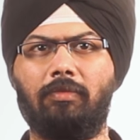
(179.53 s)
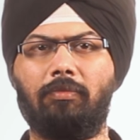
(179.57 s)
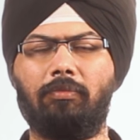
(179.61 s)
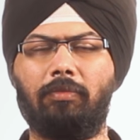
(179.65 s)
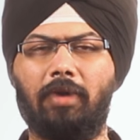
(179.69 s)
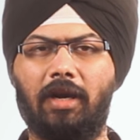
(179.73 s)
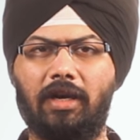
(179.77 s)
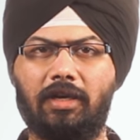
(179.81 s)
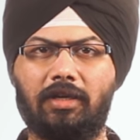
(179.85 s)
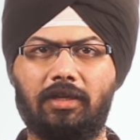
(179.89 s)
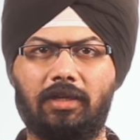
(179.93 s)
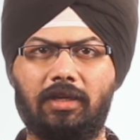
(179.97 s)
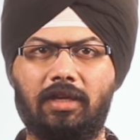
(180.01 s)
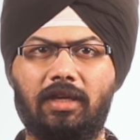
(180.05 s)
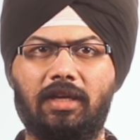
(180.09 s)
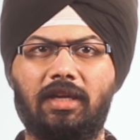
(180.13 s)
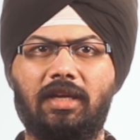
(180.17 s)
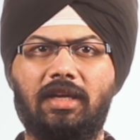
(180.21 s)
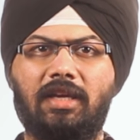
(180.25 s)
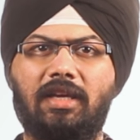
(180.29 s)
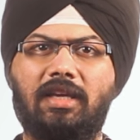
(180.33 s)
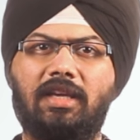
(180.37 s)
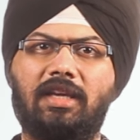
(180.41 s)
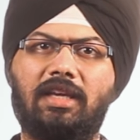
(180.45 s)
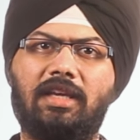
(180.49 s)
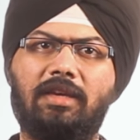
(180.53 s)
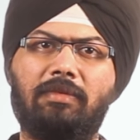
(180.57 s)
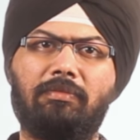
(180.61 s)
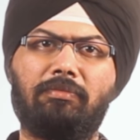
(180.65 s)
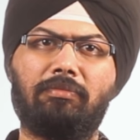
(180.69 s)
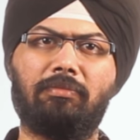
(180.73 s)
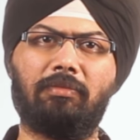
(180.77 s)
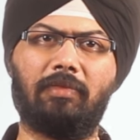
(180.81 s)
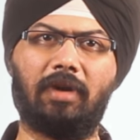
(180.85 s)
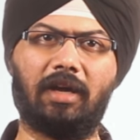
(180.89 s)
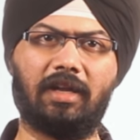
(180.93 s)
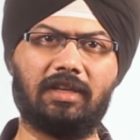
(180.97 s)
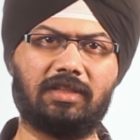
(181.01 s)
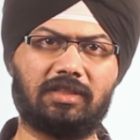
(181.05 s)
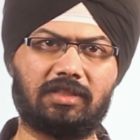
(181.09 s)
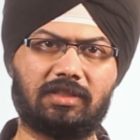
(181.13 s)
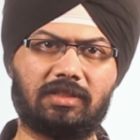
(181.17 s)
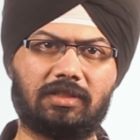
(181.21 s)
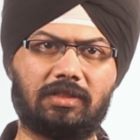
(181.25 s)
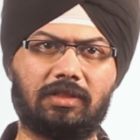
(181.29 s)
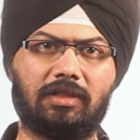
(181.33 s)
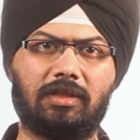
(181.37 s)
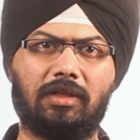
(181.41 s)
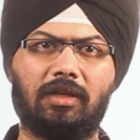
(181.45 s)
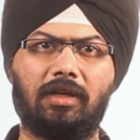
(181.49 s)
but he
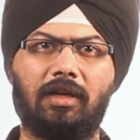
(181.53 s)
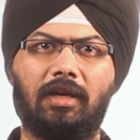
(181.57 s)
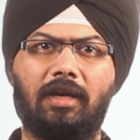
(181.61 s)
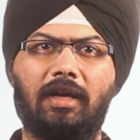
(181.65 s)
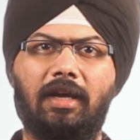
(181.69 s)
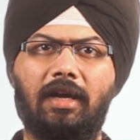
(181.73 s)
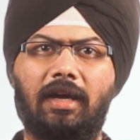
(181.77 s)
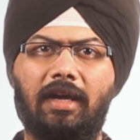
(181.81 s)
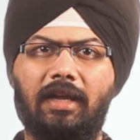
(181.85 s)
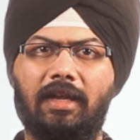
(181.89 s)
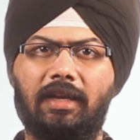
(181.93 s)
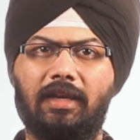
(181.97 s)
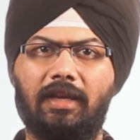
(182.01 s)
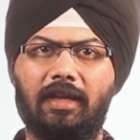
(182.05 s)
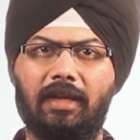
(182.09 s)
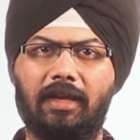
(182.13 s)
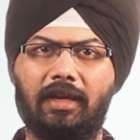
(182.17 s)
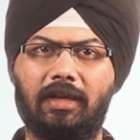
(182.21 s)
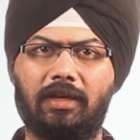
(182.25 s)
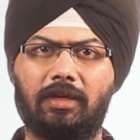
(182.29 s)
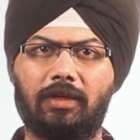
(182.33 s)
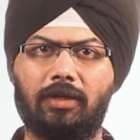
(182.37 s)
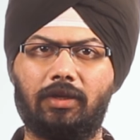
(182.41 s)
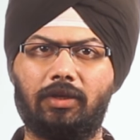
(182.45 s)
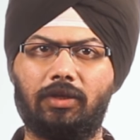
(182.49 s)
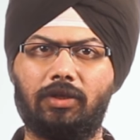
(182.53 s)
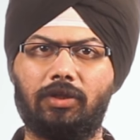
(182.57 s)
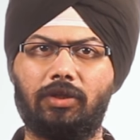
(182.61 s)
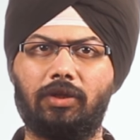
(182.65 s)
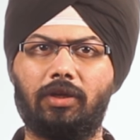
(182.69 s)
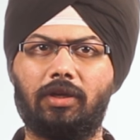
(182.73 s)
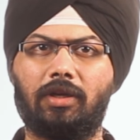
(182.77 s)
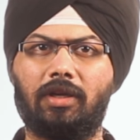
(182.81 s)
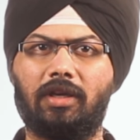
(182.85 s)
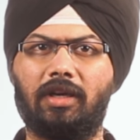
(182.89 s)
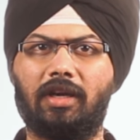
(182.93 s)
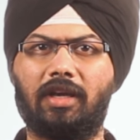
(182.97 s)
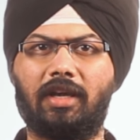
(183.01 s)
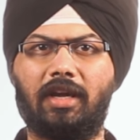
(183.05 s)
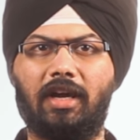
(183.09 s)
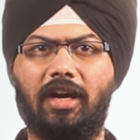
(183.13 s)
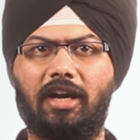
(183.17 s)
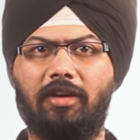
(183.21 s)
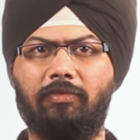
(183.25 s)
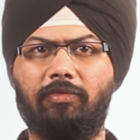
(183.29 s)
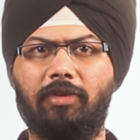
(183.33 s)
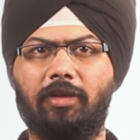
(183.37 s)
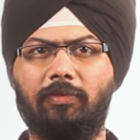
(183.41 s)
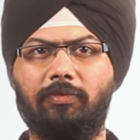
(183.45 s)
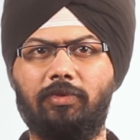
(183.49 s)
must highlight your
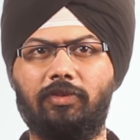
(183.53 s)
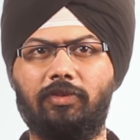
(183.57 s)
academic